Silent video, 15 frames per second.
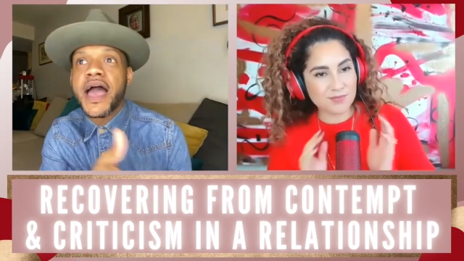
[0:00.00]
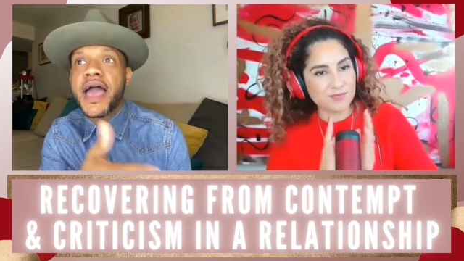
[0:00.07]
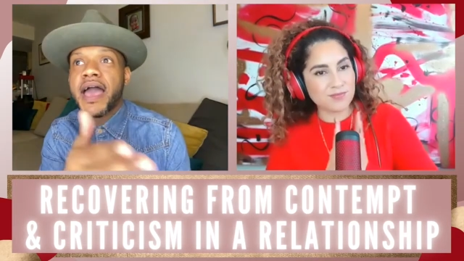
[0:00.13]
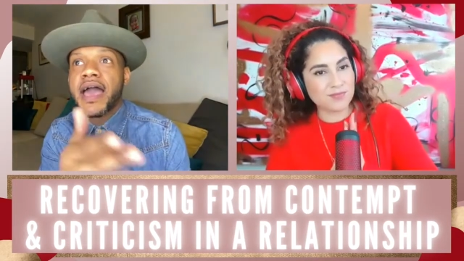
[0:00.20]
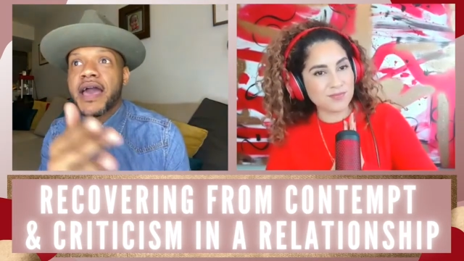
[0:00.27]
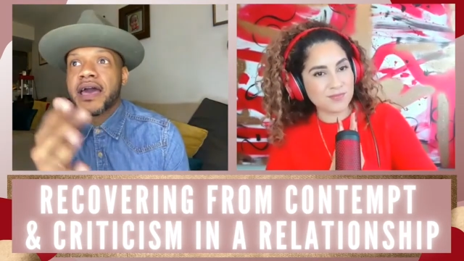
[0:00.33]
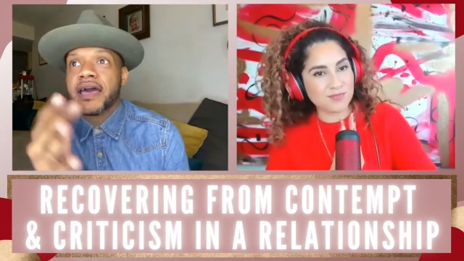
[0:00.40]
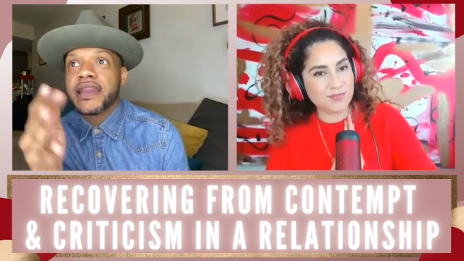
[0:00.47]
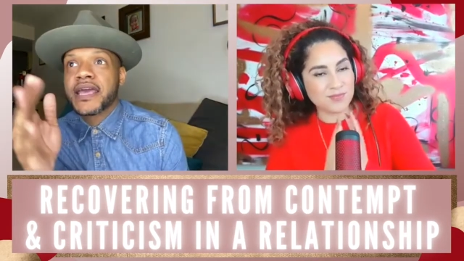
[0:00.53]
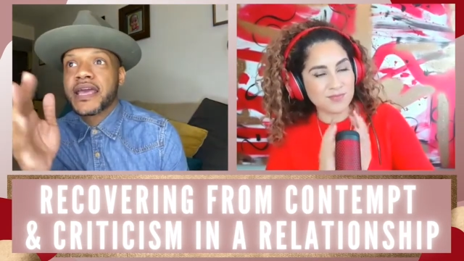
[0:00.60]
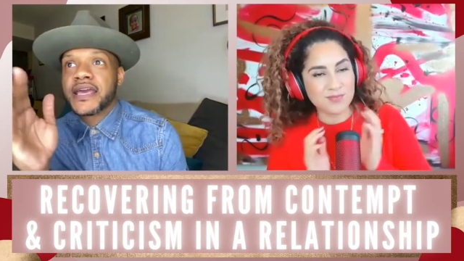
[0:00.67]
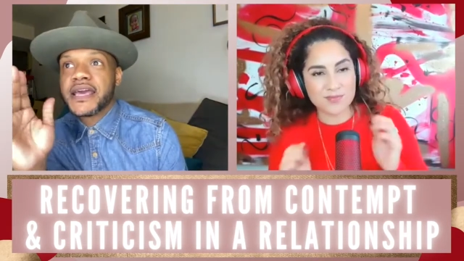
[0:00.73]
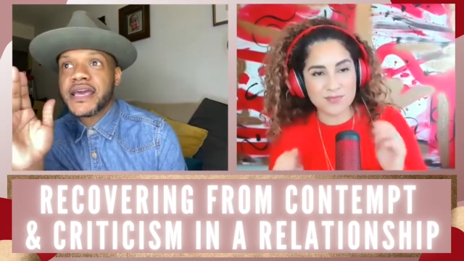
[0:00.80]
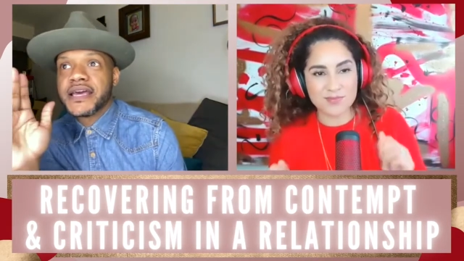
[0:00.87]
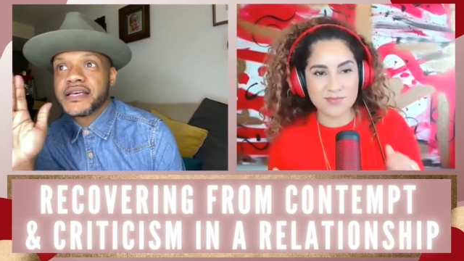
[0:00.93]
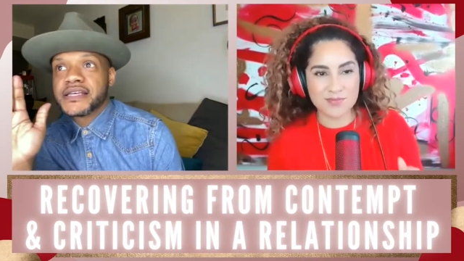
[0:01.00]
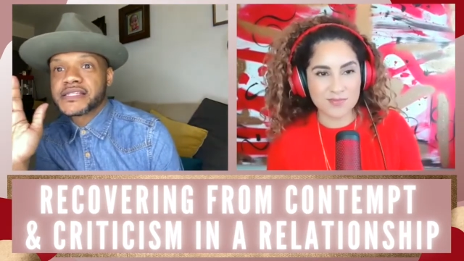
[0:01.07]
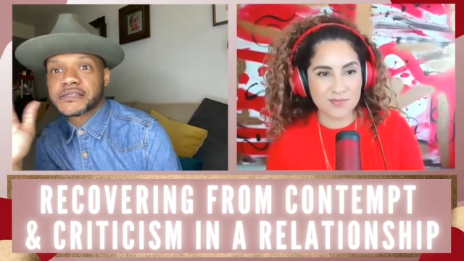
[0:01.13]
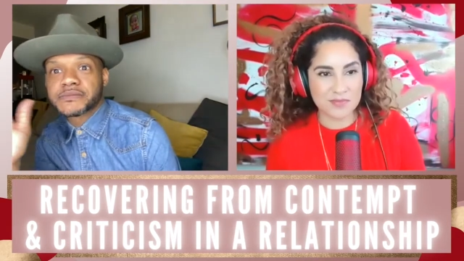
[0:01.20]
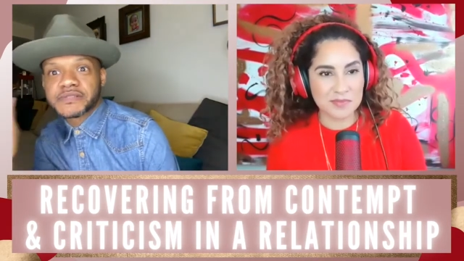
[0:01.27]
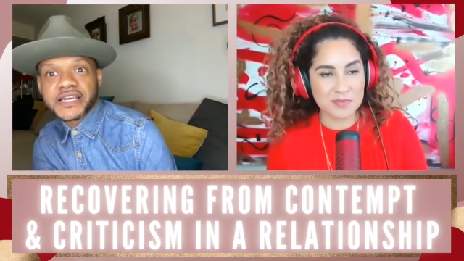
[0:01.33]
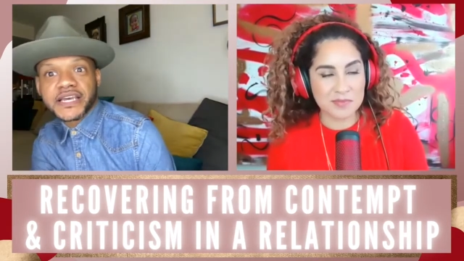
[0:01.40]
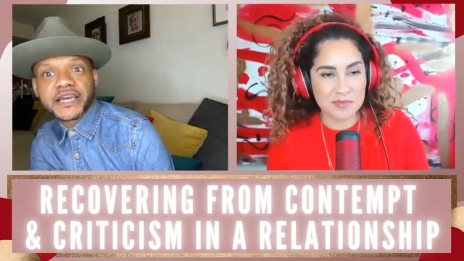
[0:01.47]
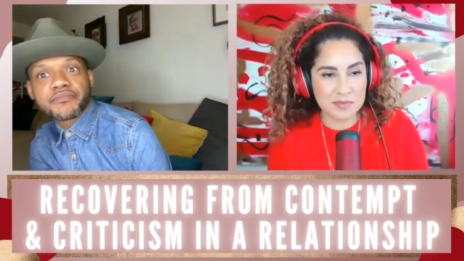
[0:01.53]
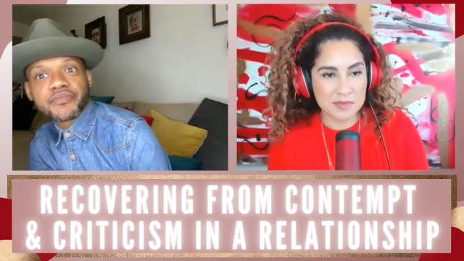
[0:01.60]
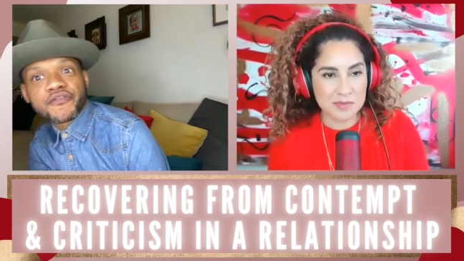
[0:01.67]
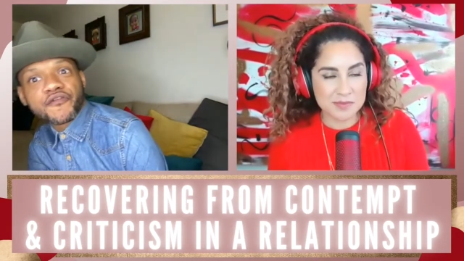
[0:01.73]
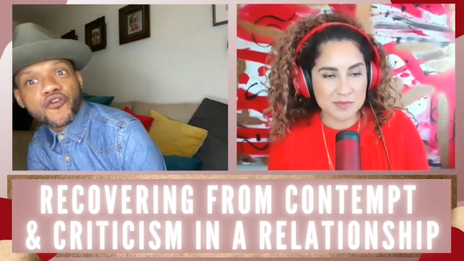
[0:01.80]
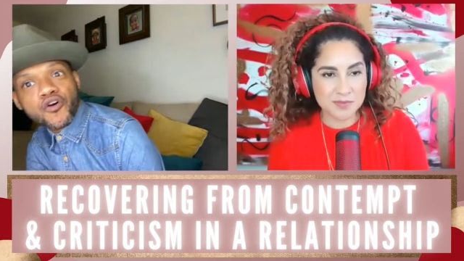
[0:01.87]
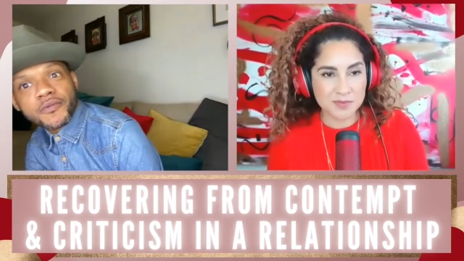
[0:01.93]
Speaker 1: and he is singing
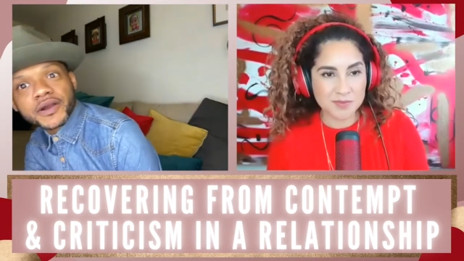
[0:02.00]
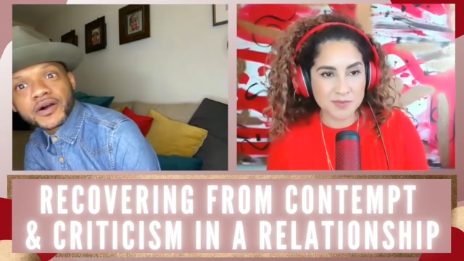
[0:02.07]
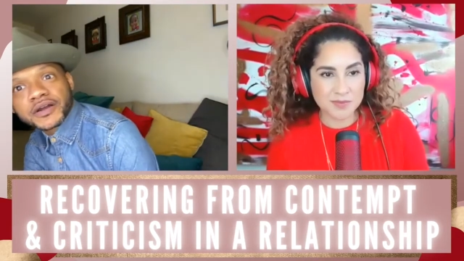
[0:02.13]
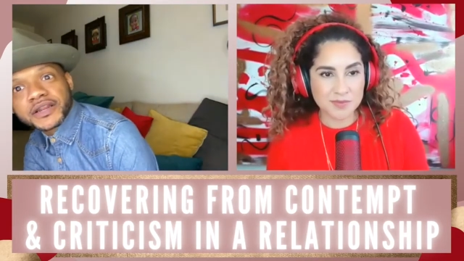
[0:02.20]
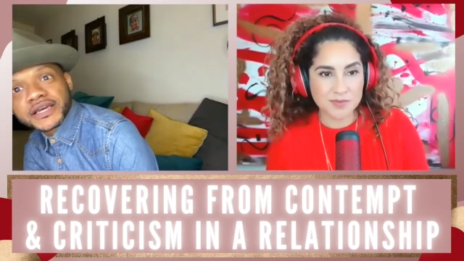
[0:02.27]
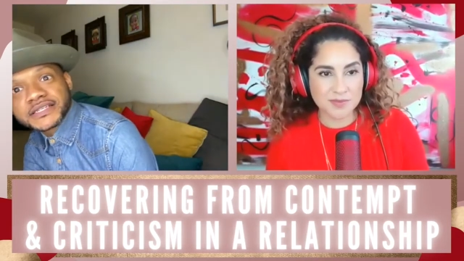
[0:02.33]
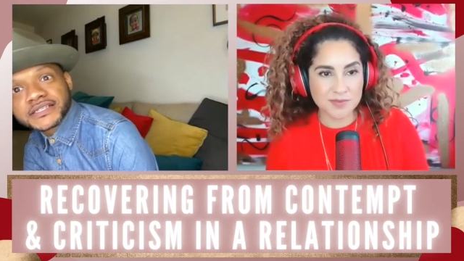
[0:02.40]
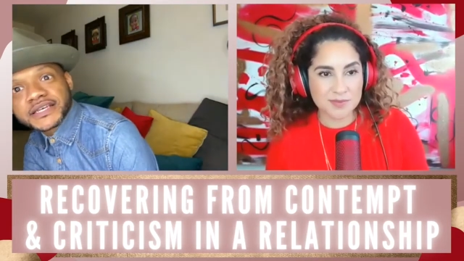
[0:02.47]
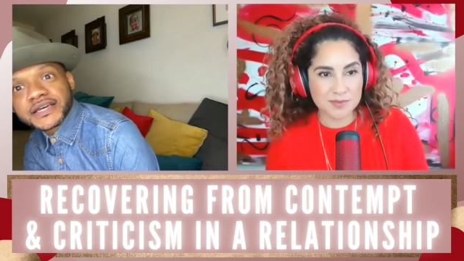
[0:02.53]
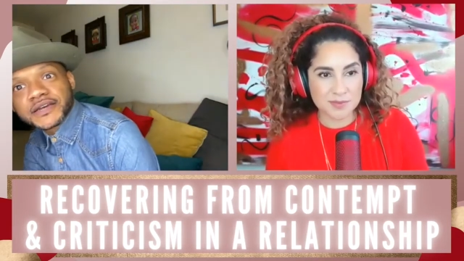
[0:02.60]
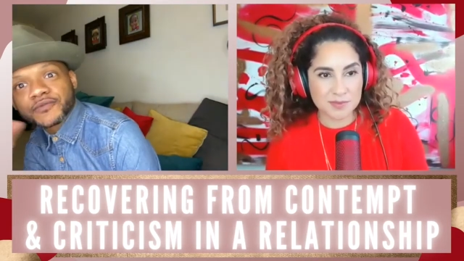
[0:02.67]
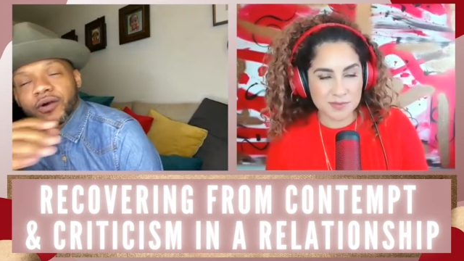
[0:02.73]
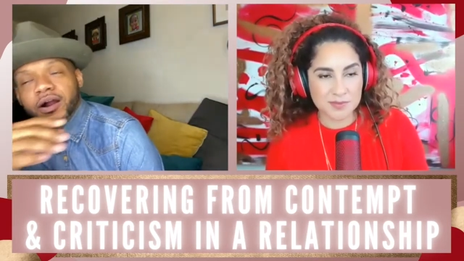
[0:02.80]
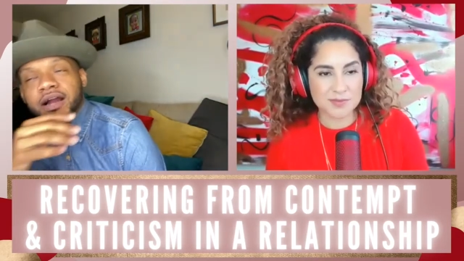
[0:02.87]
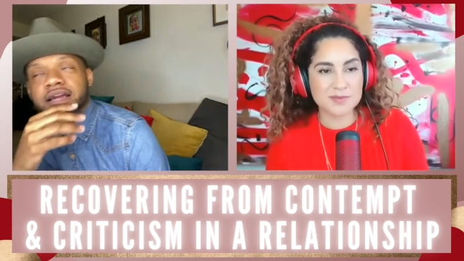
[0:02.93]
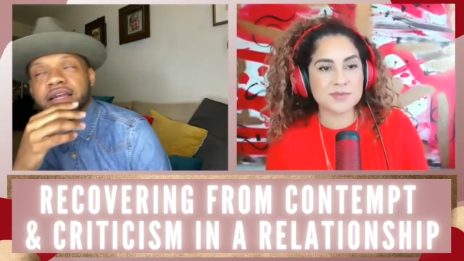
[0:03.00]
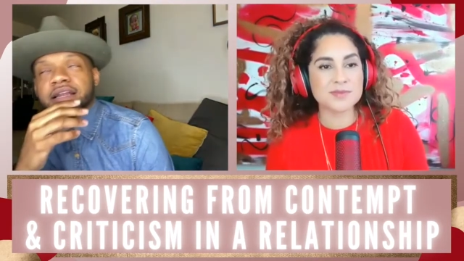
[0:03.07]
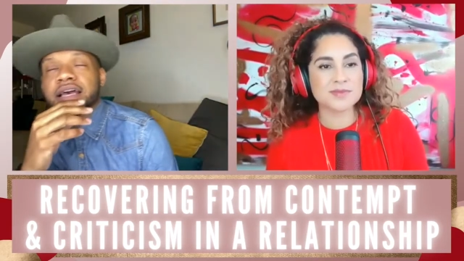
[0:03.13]
performing on his end, right?